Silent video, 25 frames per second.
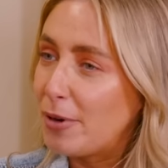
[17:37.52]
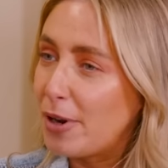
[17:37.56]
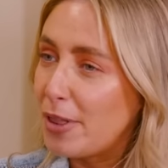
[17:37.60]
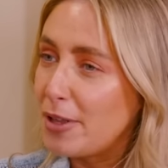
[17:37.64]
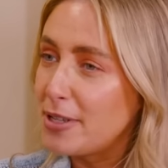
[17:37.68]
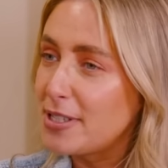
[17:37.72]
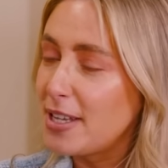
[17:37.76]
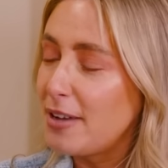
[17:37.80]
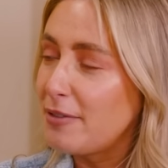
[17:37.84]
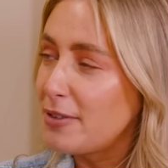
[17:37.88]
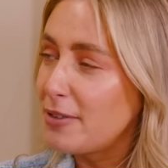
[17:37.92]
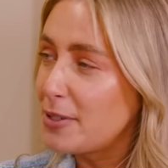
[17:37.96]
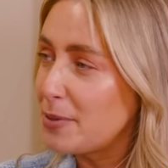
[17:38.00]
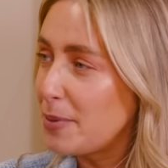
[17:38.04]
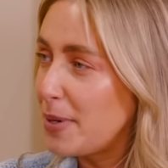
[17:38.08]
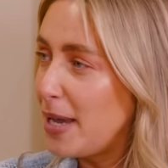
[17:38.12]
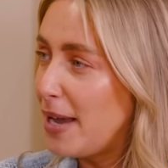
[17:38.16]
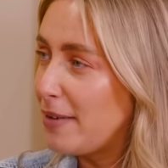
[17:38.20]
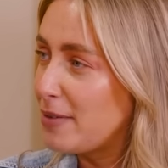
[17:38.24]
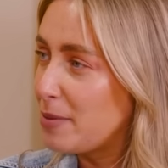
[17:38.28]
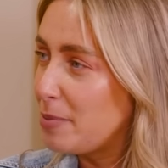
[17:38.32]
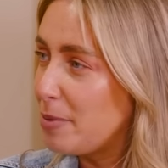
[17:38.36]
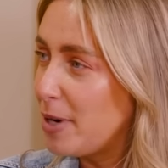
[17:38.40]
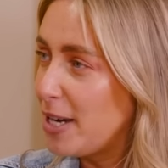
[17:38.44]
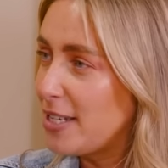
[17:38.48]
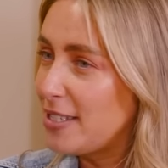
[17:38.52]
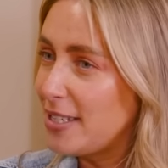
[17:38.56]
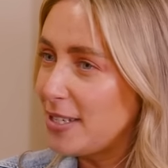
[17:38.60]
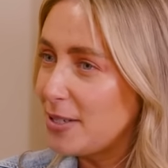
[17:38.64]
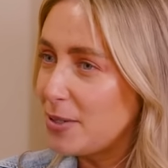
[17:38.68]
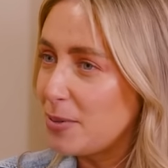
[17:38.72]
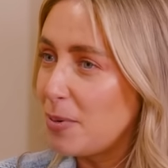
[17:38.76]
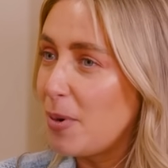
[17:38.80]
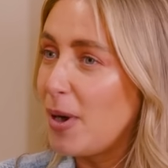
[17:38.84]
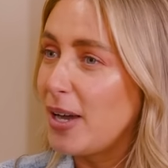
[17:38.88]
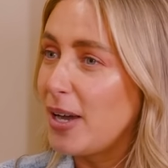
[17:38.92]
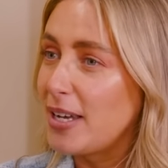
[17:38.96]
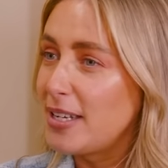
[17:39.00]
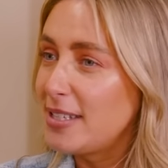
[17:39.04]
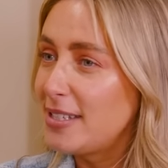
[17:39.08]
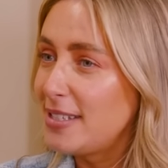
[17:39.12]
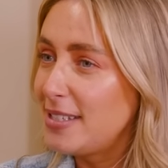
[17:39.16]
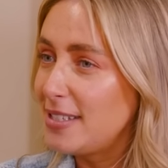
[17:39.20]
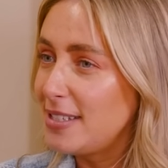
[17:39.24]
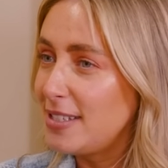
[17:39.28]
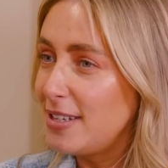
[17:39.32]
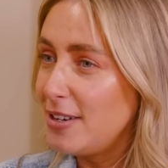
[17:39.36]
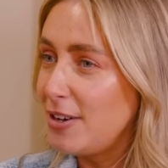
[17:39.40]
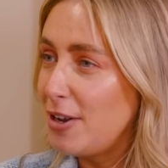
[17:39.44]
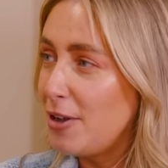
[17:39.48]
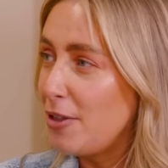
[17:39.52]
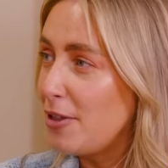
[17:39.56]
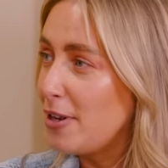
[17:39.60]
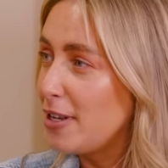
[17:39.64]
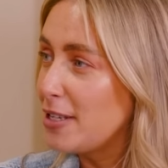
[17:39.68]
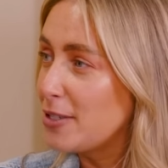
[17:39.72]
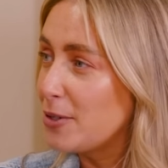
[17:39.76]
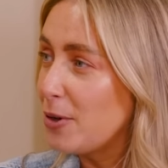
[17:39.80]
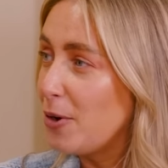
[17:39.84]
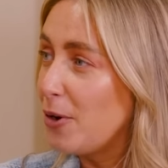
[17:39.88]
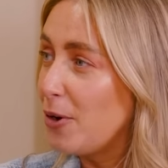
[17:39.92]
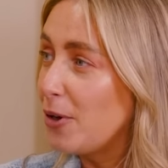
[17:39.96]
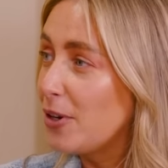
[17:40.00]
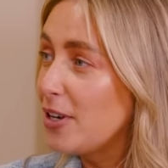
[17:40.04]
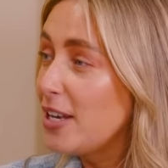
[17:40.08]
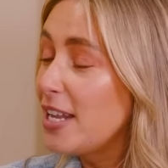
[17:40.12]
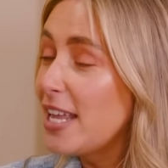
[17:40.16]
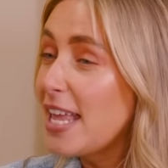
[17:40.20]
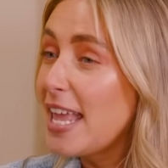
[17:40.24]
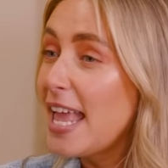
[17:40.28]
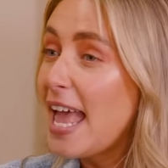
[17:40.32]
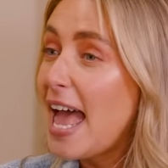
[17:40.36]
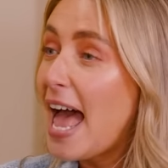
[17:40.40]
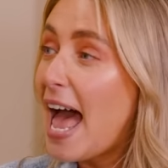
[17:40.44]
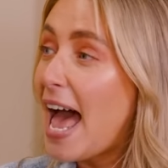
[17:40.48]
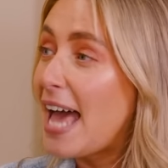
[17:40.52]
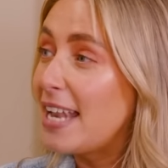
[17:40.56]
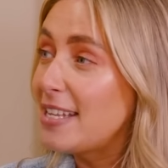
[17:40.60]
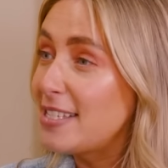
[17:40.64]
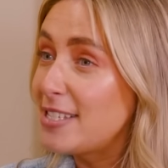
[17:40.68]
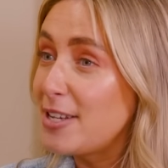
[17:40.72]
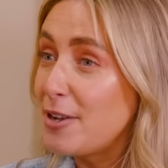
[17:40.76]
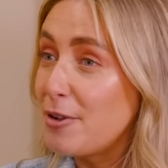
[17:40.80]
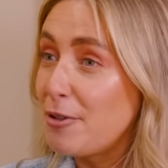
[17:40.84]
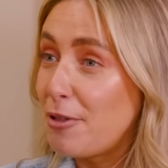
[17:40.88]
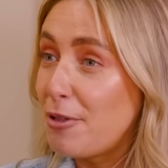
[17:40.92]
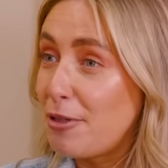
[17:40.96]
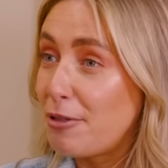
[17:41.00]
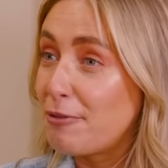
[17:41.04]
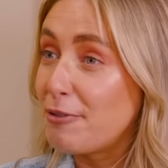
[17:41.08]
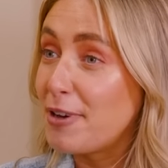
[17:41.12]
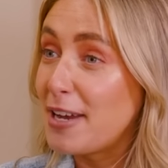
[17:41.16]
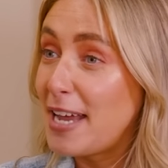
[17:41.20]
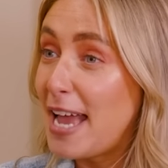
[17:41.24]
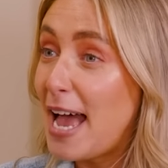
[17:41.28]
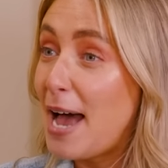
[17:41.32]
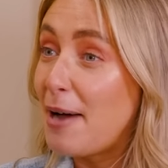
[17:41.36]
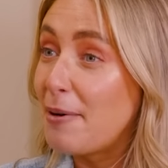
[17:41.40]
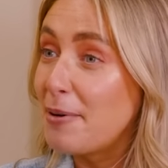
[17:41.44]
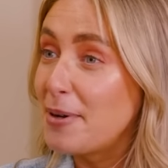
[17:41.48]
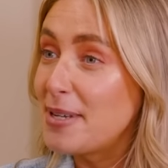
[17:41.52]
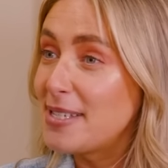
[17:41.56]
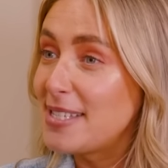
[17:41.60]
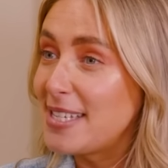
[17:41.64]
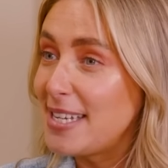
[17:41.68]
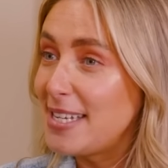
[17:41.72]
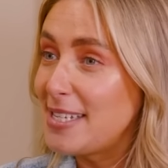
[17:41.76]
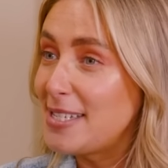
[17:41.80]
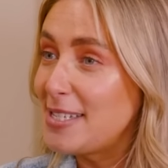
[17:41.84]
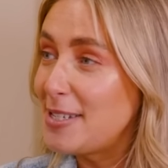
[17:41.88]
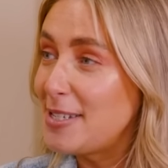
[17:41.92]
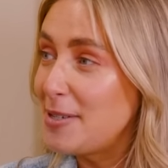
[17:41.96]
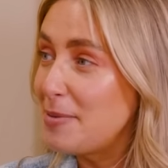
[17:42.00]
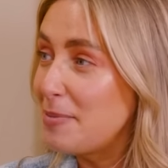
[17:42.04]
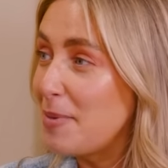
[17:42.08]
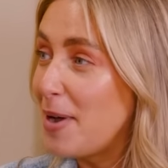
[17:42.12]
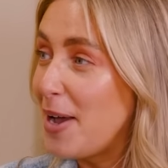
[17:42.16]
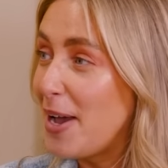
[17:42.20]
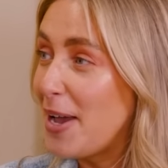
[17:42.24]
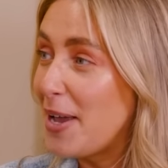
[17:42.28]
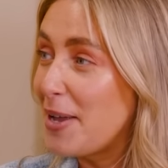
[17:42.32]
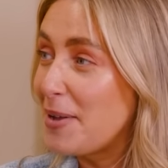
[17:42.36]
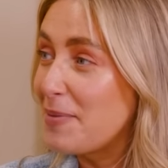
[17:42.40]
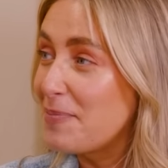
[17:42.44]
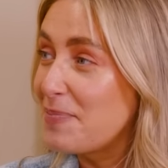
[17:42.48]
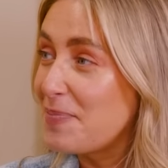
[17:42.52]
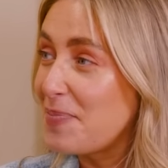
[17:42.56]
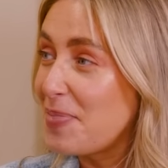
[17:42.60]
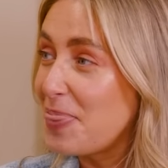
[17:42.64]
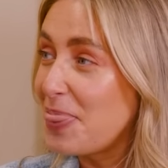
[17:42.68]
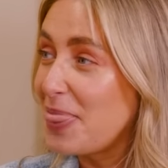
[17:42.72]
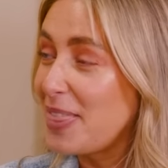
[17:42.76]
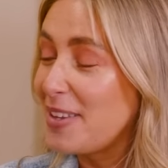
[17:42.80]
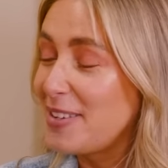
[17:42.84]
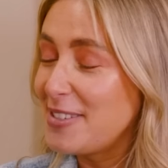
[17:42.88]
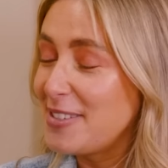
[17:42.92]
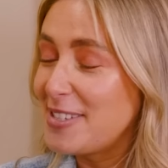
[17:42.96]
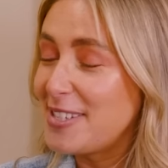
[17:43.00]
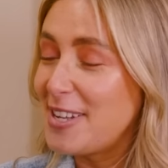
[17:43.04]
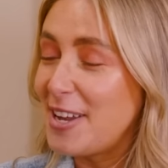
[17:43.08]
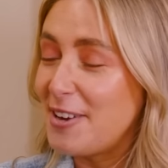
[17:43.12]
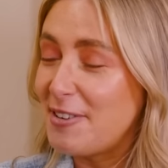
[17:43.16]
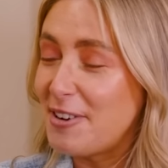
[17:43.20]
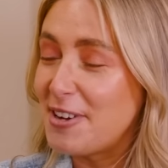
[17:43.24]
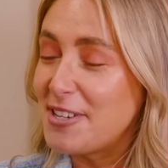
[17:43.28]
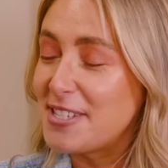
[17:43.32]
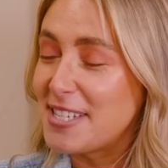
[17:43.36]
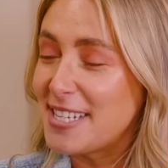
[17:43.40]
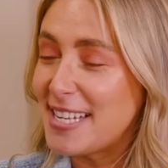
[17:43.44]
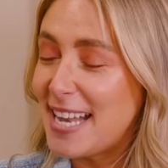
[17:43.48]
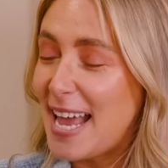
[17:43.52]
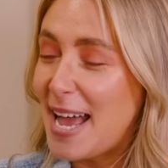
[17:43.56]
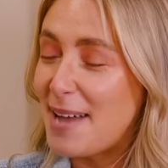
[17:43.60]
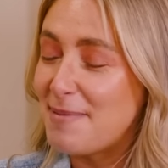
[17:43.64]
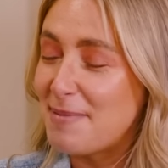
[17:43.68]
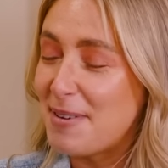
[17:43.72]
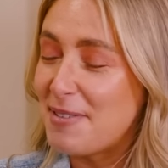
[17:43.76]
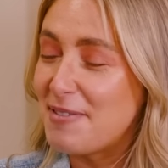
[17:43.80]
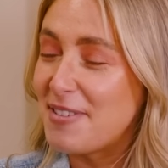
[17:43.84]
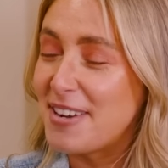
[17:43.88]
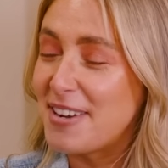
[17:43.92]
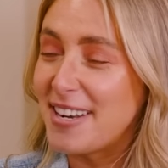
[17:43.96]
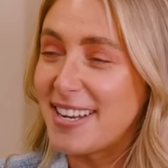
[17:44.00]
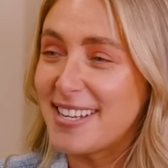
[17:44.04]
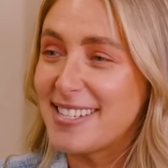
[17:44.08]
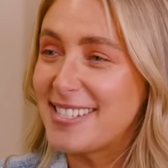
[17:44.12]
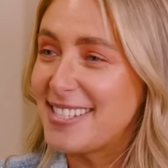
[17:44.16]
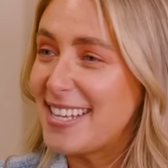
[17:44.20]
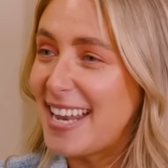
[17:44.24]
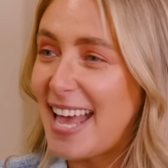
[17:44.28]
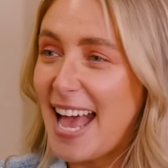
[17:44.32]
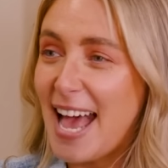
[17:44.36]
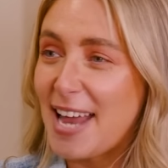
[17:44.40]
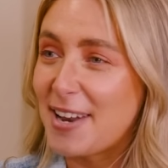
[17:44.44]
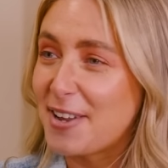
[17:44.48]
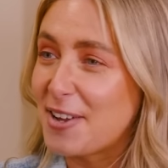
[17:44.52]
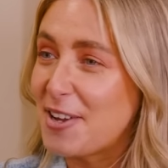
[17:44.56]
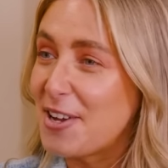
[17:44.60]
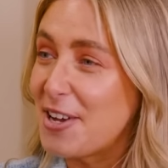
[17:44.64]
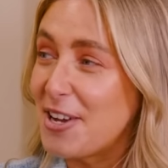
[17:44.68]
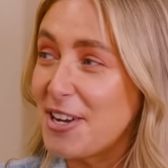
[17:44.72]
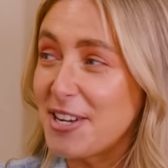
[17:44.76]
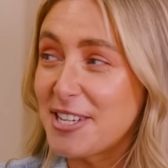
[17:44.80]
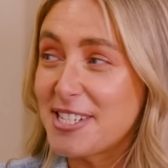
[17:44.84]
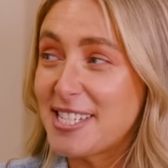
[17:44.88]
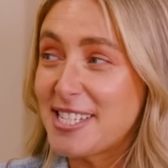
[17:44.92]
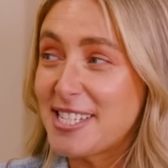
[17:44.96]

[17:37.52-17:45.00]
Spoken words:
one of those ovens where you have to press it twice to know that it's on. And so 3 hours into my slow roasted lamb, I realised that it hadn't cooked.